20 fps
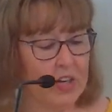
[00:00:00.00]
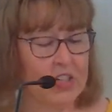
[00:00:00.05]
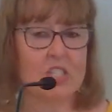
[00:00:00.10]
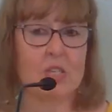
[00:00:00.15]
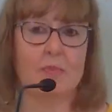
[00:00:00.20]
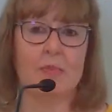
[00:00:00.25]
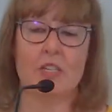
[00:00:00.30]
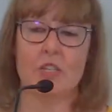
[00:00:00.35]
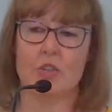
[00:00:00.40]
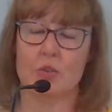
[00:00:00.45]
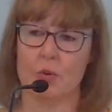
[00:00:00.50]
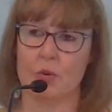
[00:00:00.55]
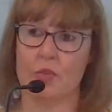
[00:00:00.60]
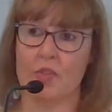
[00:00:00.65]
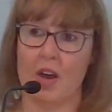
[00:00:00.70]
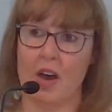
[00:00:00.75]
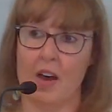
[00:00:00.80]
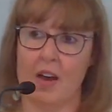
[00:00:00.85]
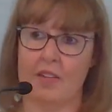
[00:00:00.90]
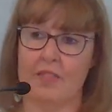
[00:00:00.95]
ultimate
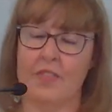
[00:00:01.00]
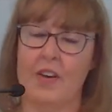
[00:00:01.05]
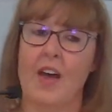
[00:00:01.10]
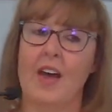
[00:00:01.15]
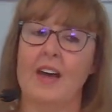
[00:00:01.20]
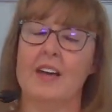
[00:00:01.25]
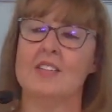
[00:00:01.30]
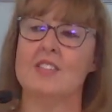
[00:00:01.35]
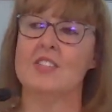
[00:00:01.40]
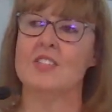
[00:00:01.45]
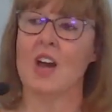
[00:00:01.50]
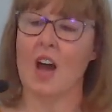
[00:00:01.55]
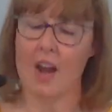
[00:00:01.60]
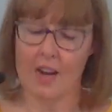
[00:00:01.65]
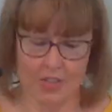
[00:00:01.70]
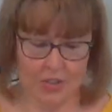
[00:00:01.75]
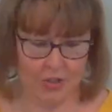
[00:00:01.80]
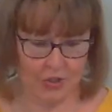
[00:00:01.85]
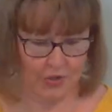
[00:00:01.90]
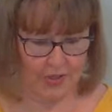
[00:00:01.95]
truth of
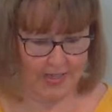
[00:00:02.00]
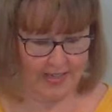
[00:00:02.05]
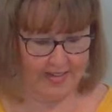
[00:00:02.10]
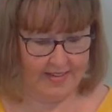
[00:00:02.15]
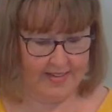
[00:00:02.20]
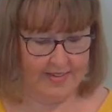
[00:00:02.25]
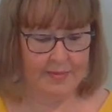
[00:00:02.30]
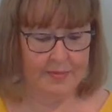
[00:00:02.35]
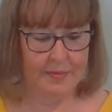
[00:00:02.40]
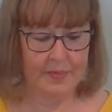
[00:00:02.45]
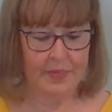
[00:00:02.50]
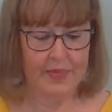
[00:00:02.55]
doctrine.